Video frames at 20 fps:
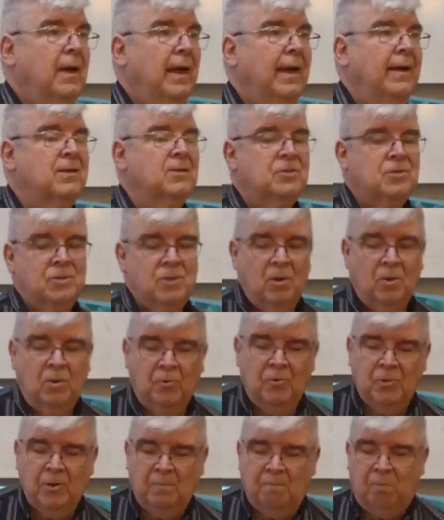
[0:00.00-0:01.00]
And
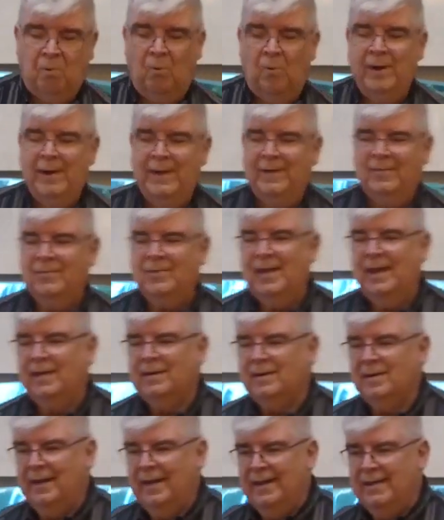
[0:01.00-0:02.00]
so the point
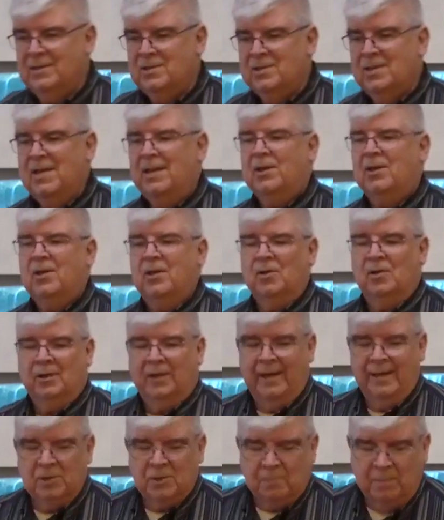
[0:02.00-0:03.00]
that Ezekiel
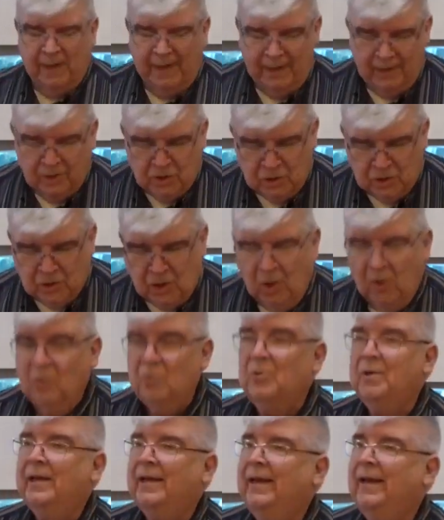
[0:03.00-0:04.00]
is being
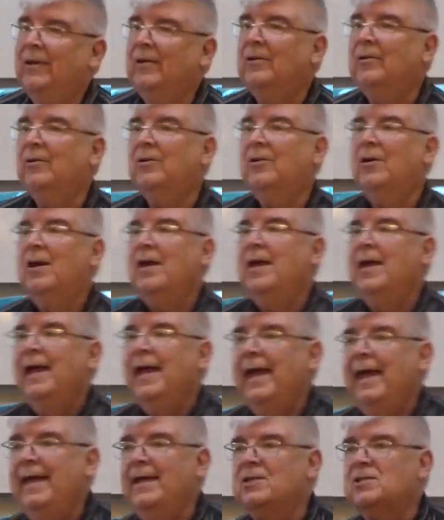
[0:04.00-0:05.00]
shown here
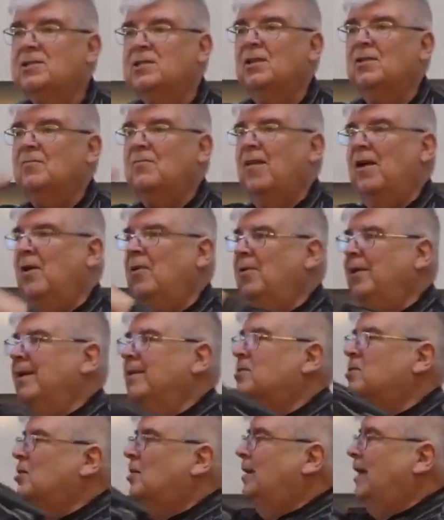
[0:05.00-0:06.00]
is the
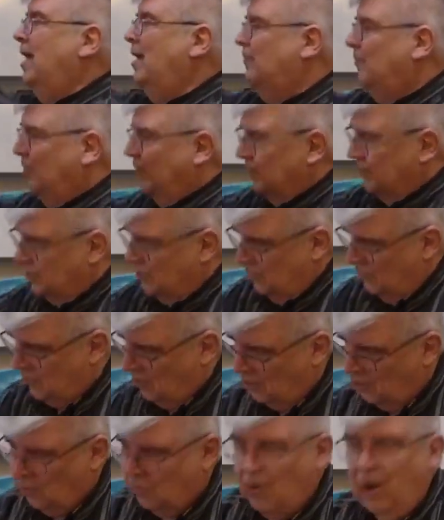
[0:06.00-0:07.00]
various levels of
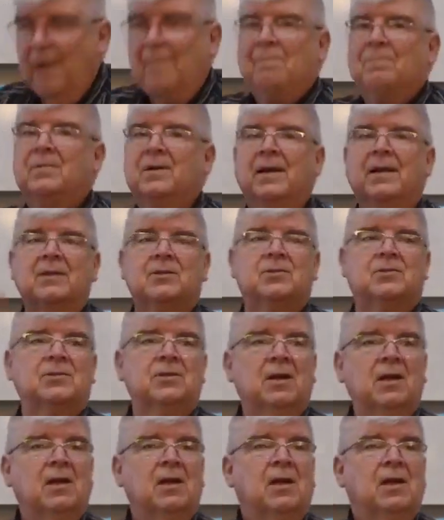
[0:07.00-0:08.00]
corruptness
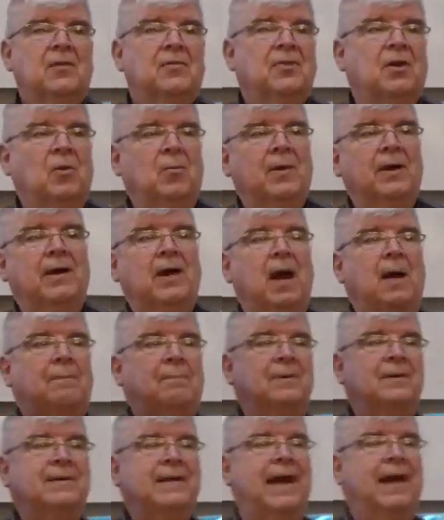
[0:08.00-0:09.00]
that went
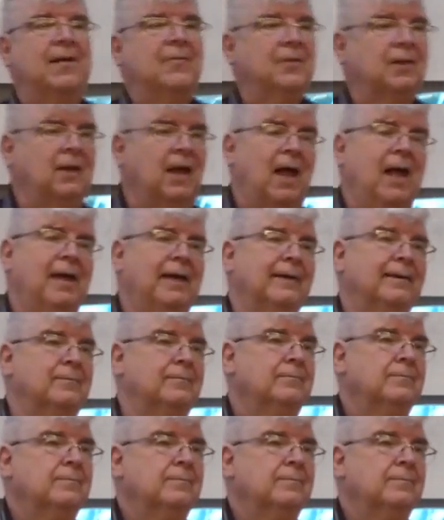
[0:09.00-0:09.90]
up and down the line.